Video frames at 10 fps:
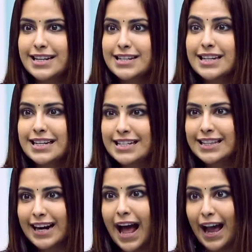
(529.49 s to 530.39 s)
There, there is a
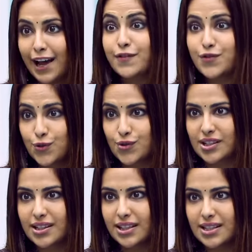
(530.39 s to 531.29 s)
reason that I have
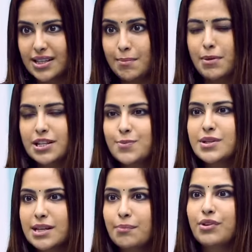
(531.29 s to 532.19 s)
chosen this. Mm. There must
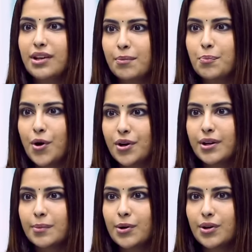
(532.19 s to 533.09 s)
be something
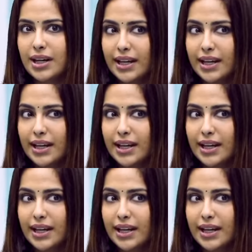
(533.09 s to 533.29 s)
important about it.